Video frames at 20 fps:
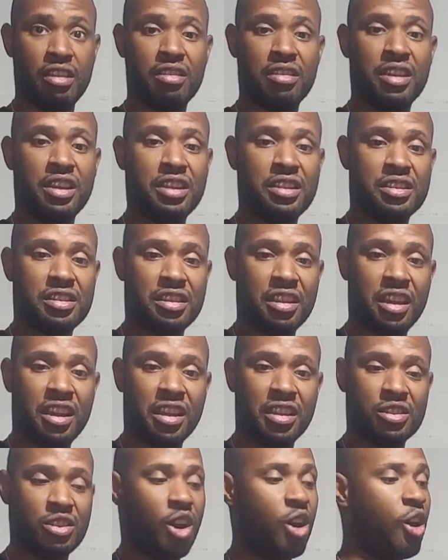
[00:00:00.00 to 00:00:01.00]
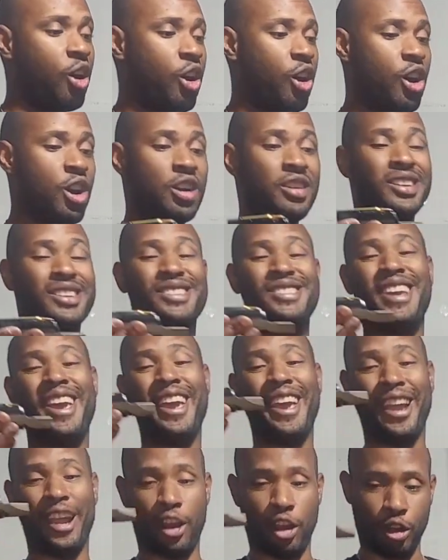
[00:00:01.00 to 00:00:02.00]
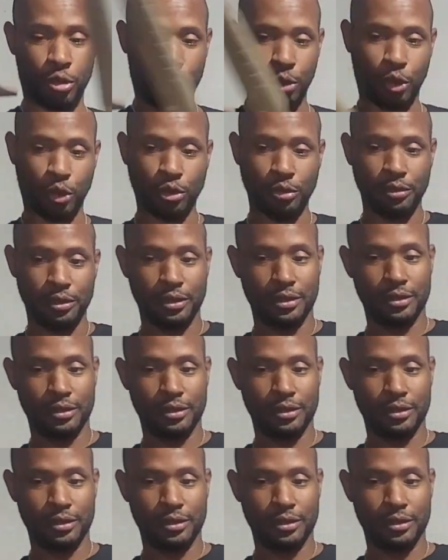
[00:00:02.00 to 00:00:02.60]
These things are terrible.